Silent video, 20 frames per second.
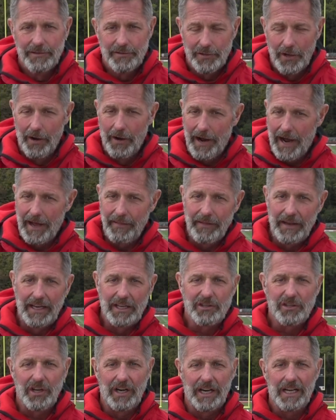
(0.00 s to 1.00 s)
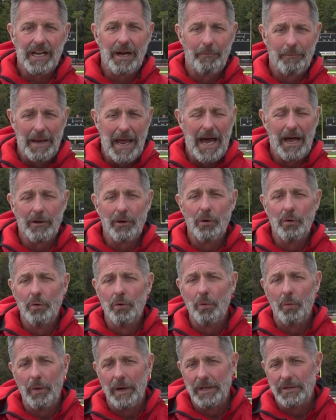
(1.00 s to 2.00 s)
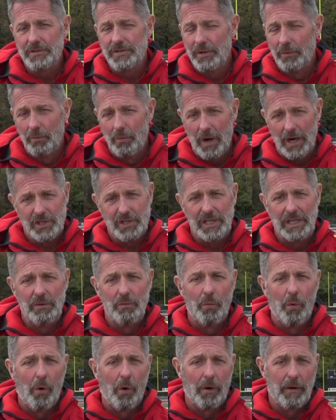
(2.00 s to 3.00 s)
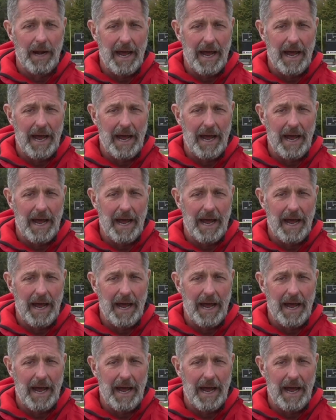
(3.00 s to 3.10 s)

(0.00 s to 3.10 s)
So I think it's going to come down to who wins the rushing war